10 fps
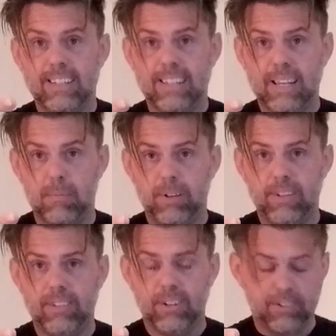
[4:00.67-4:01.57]

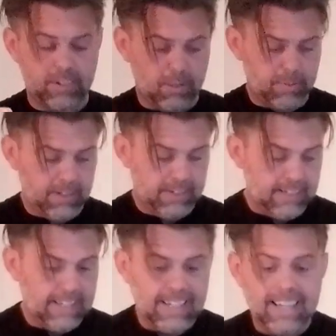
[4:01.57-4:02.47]
cabinet on top.
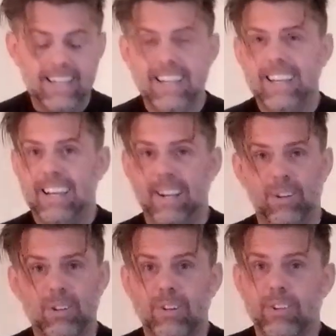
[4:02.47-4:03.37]
It
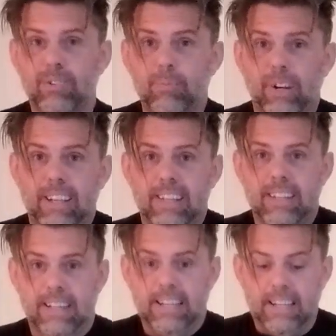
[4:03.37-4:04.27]
all costs money.
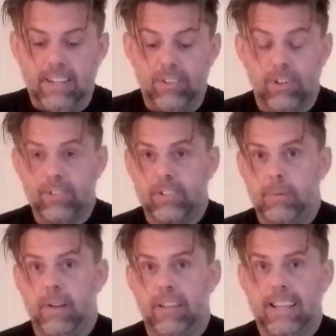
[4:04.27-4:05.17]
It's not just
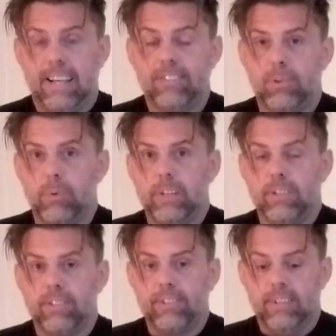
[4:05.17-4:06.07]
about the caster
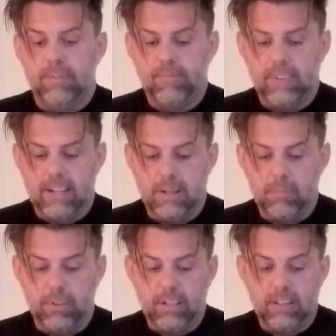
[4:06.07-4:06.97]
wheels,
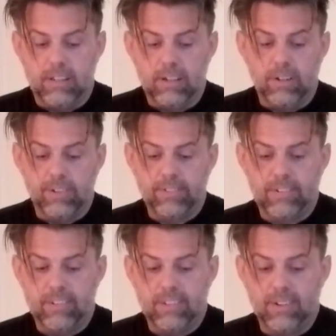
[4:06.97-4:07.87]
but the
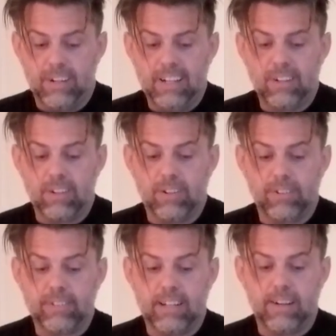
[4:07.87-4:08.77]
cost, there are hidden
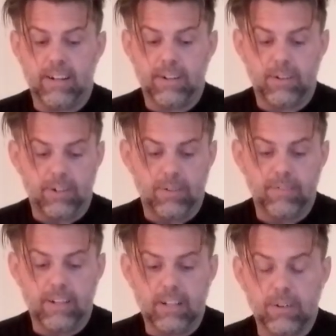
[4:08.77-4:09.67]
costs there, and I don't
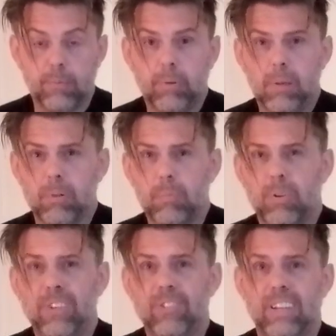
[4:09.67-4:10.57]
think a lot of people
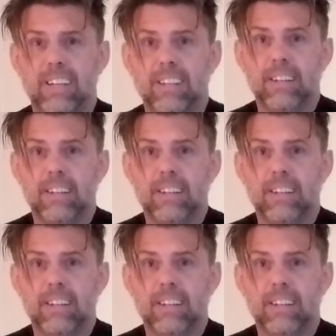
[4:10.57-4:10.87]
appreciate.